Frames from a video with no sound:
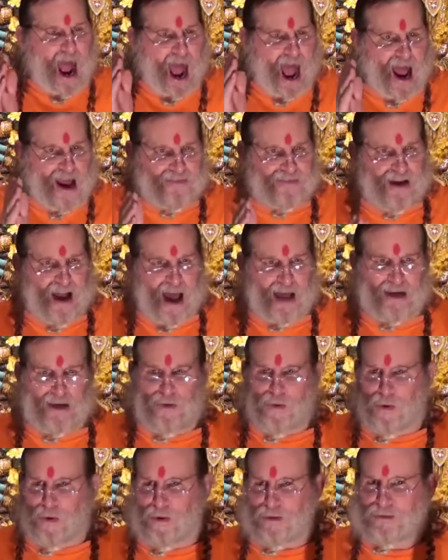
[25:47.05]
I've got
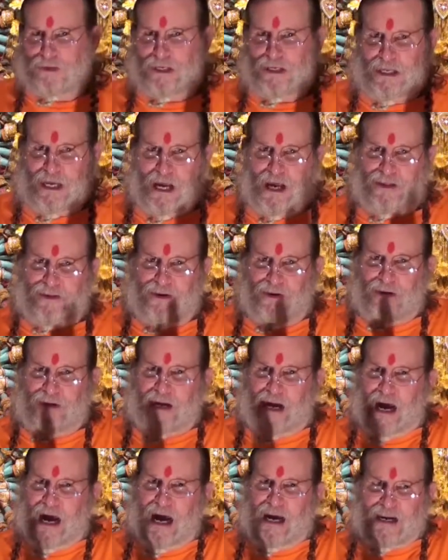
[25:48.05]
it all together,
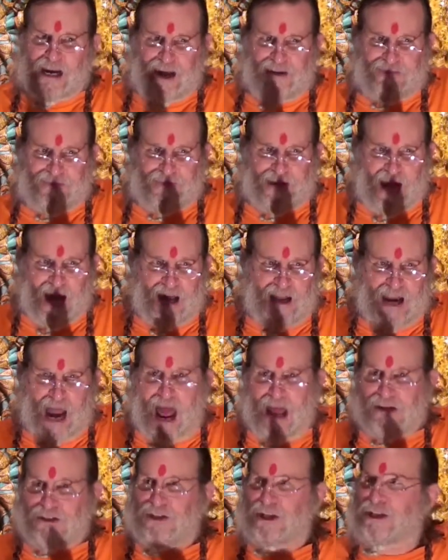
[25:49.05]
God. I've got,
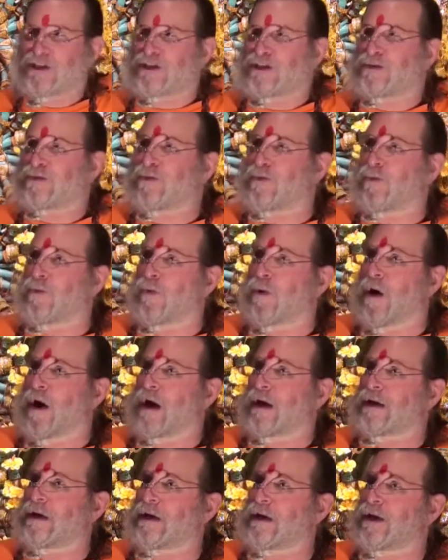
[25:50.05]
I just
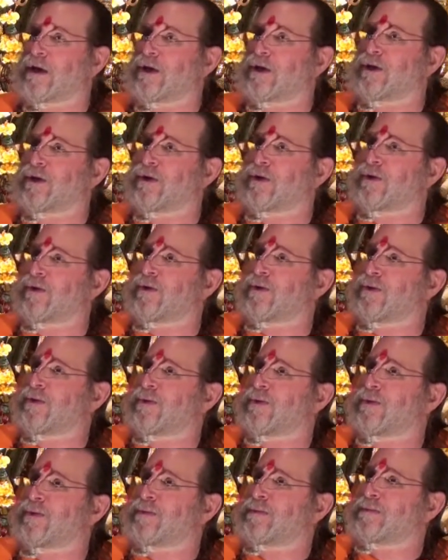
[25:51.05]
want you.